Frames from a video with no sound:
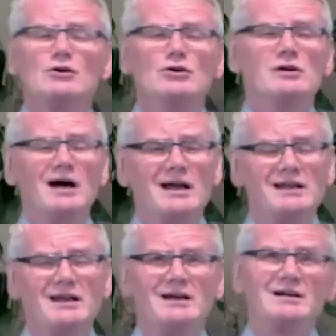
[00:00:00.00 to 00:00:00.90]
good
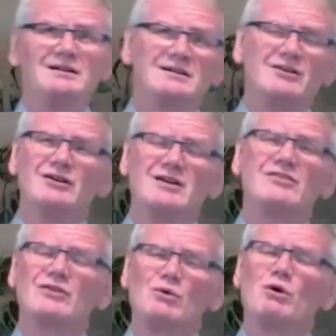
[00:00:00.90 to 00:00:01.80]
idea. Good
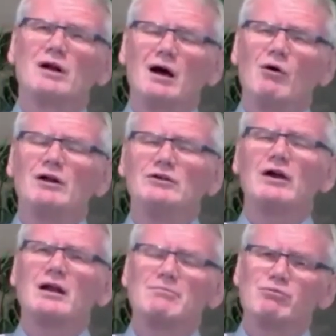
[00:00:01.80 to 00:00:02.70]
isn't the word I want.
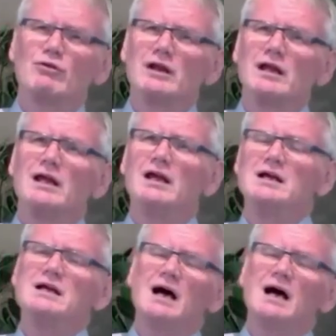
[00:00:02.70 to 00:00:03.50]
You'll get a pretty